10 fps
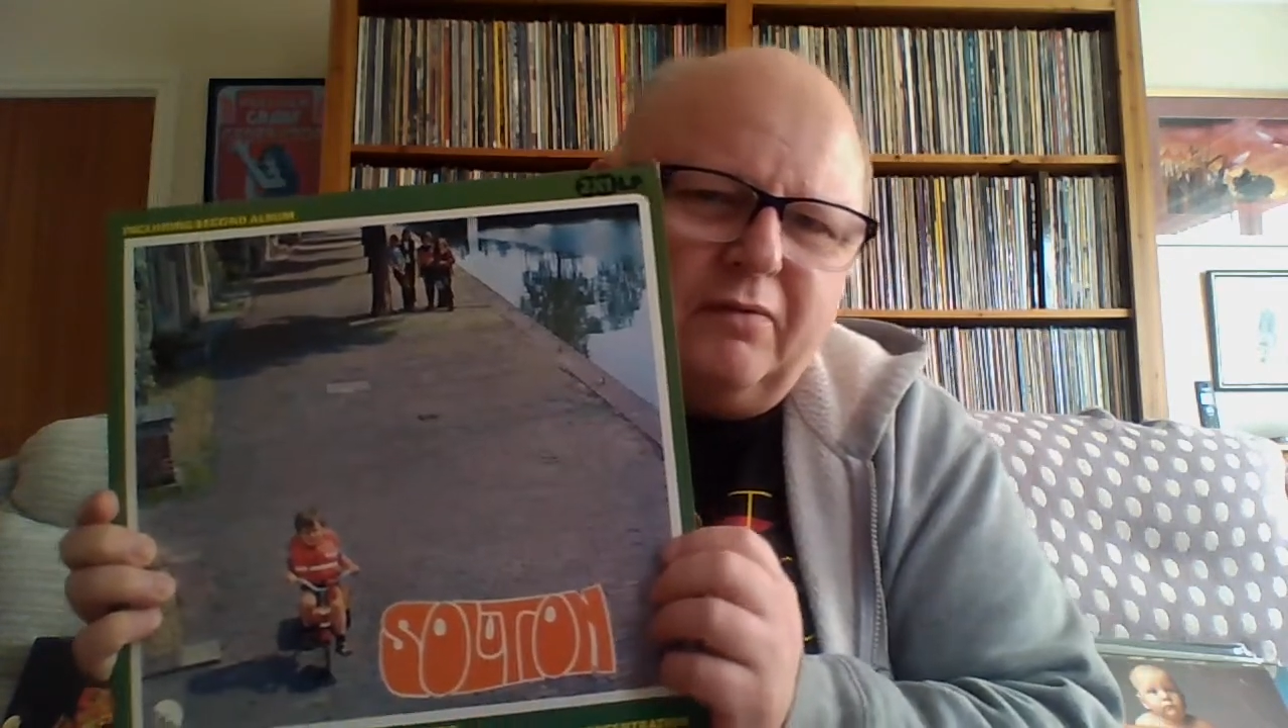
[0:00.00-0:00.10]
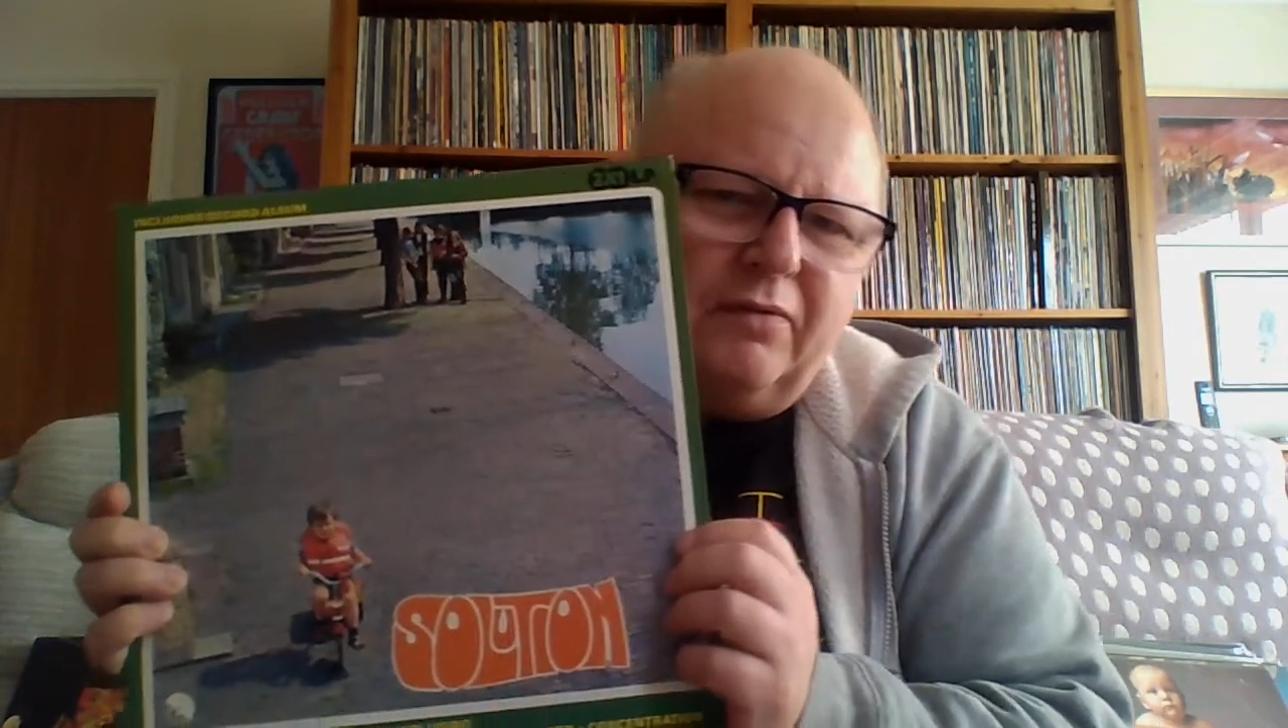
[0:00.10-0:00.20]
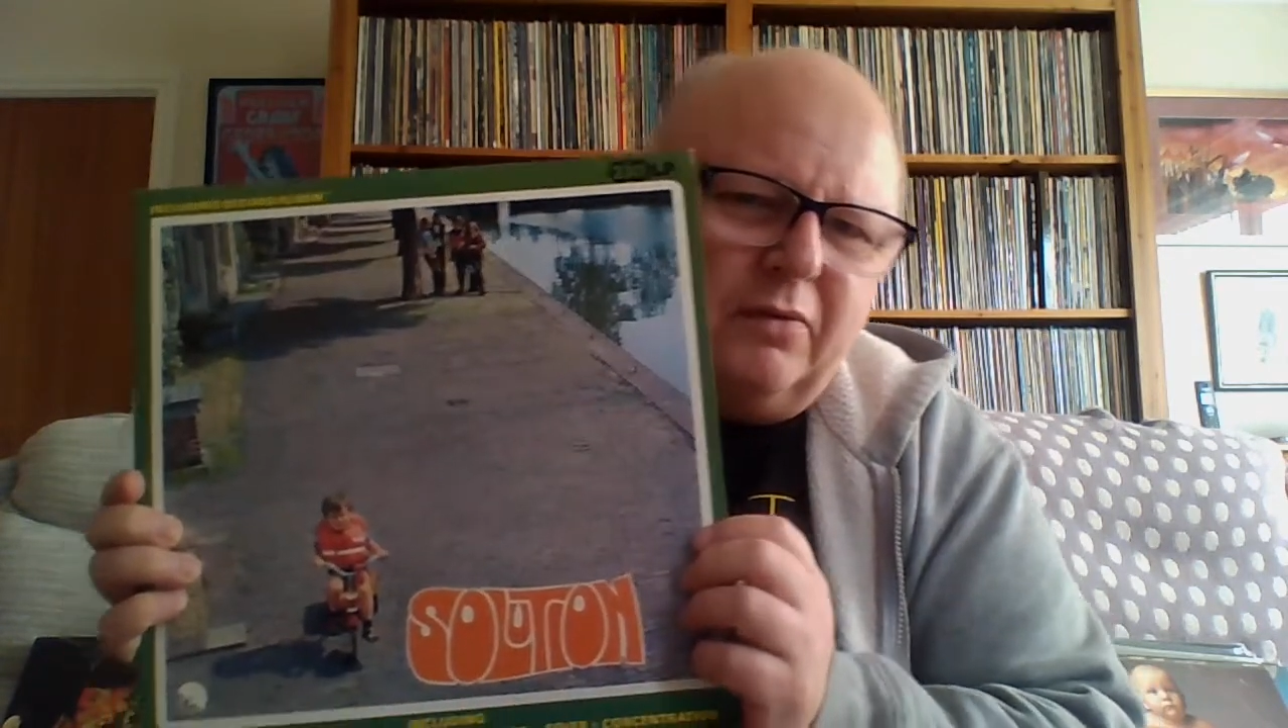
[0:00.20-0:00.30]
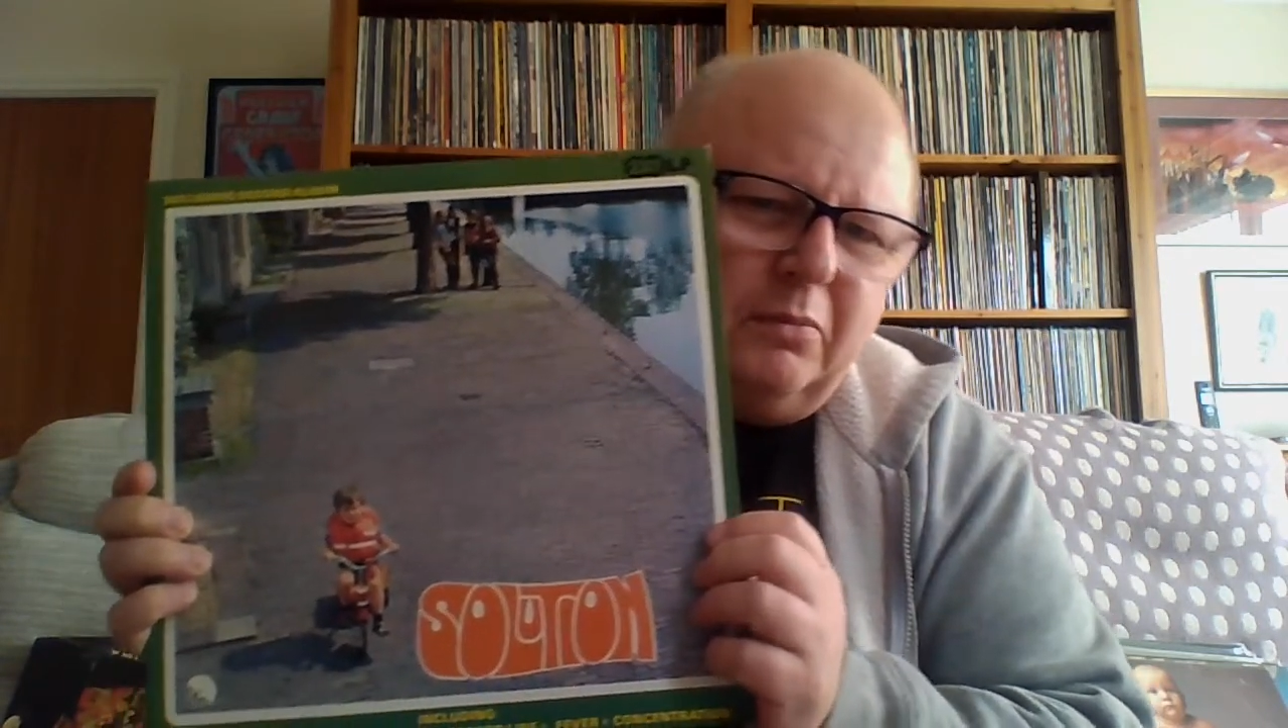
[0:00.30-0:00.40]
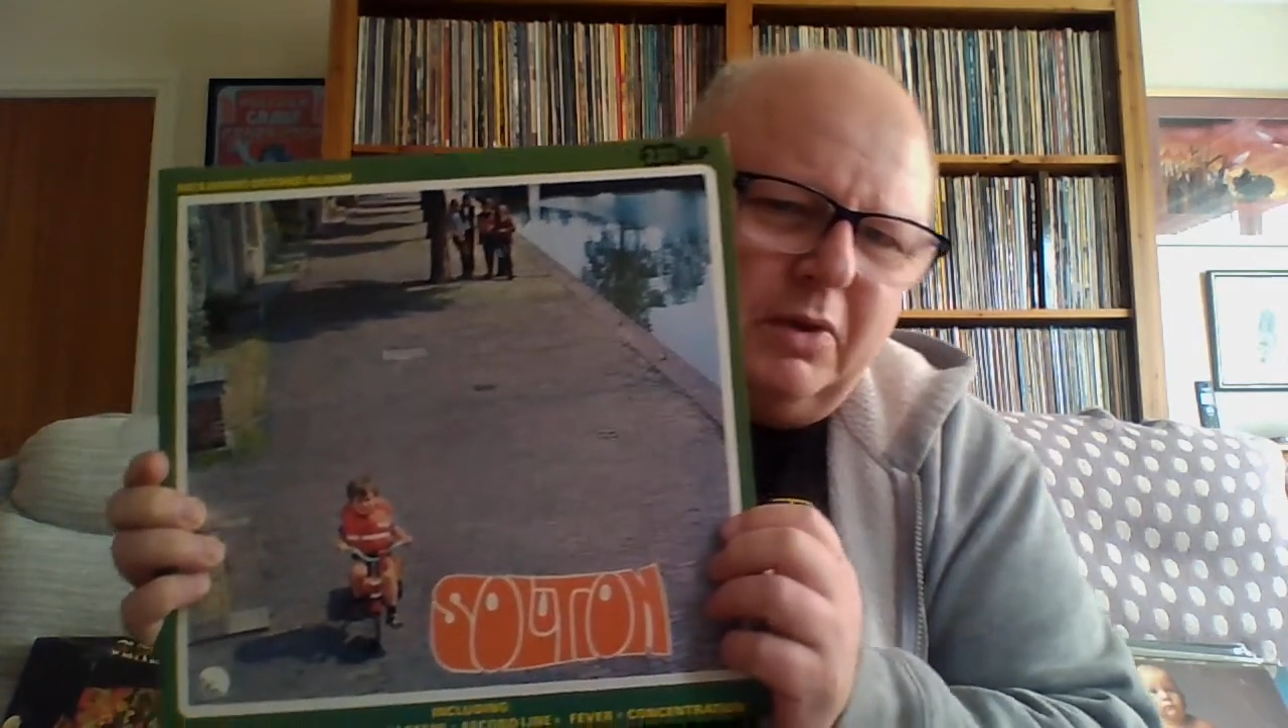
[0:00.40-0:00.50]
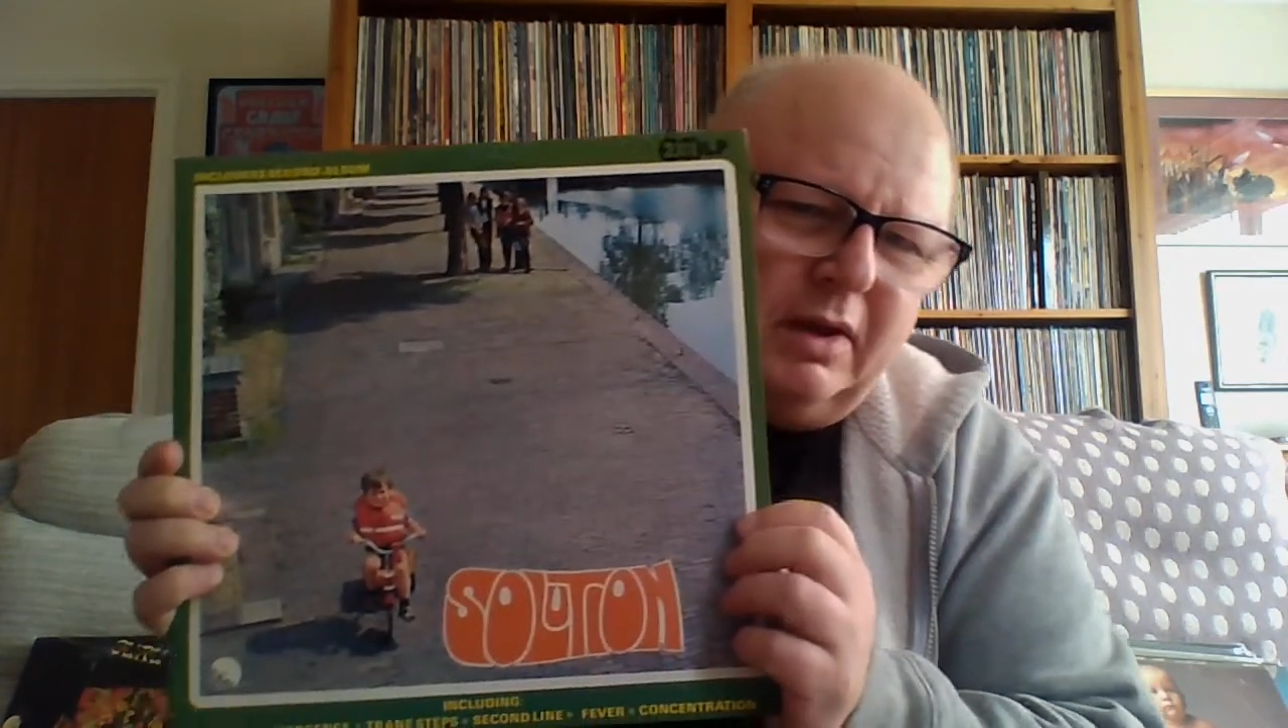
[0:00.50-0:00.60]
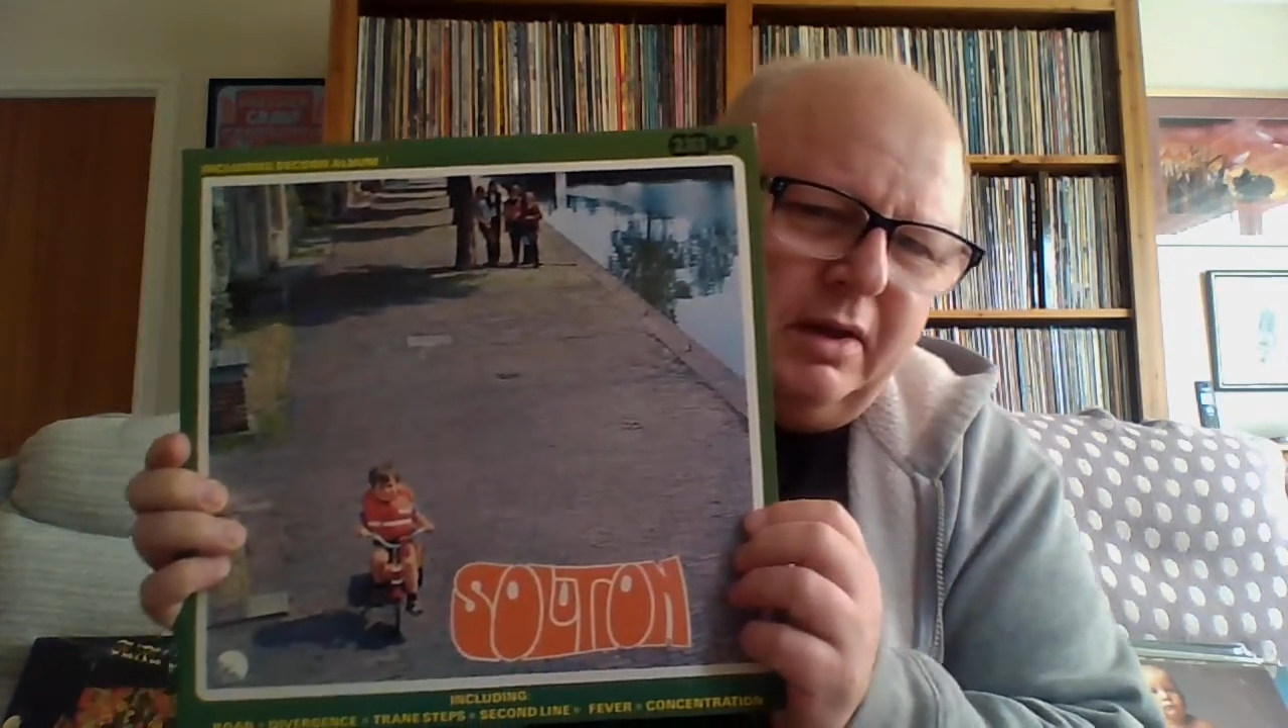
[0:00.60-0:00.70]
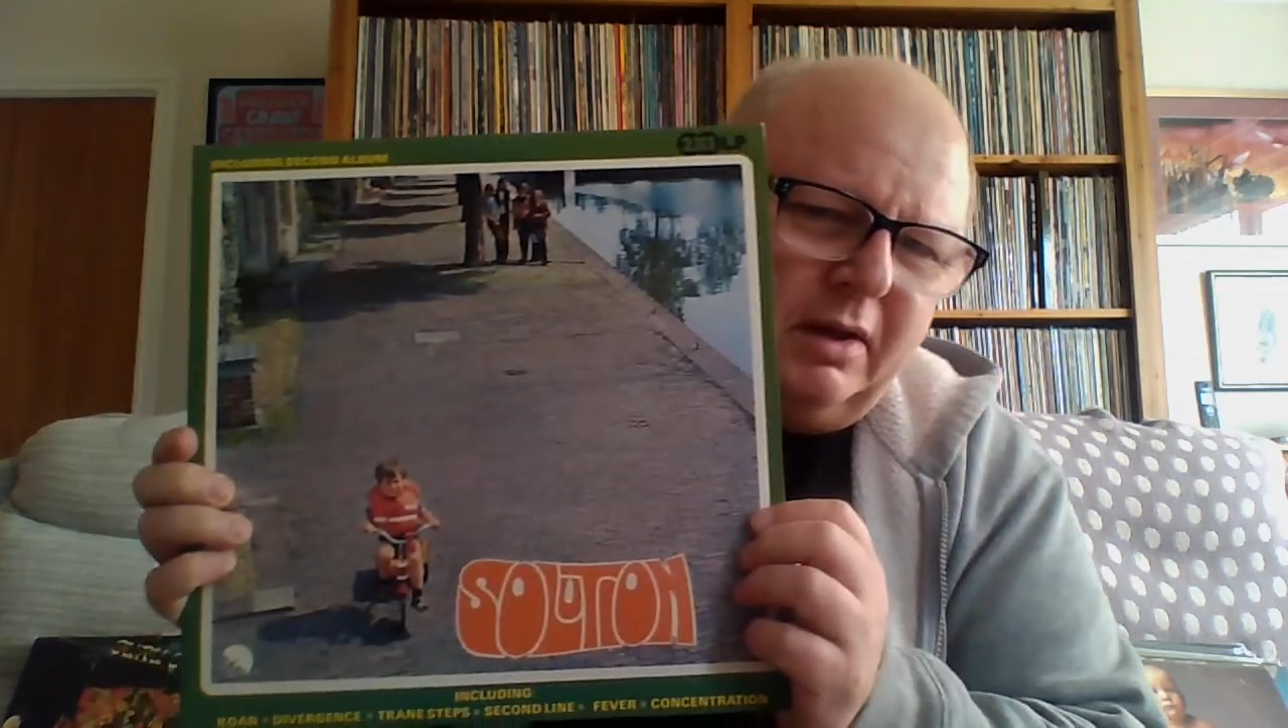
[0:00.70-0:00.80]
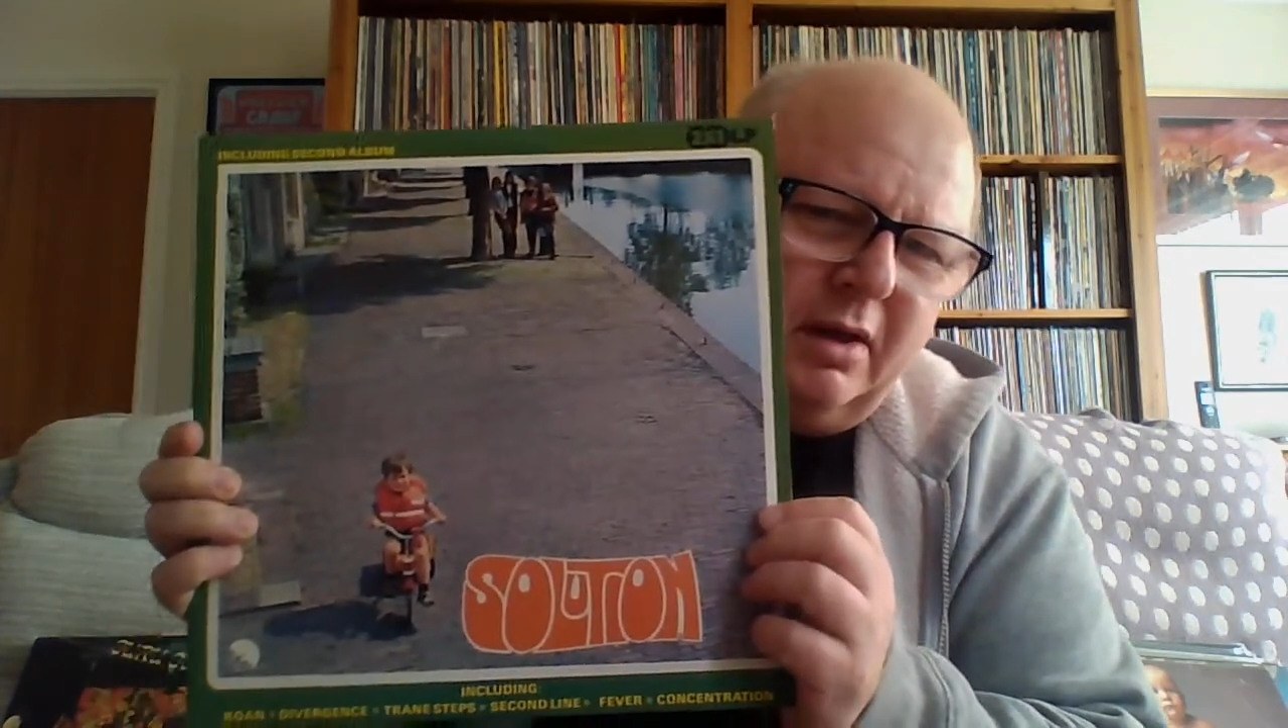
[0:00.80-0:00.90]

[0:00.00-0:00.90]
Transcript: for me.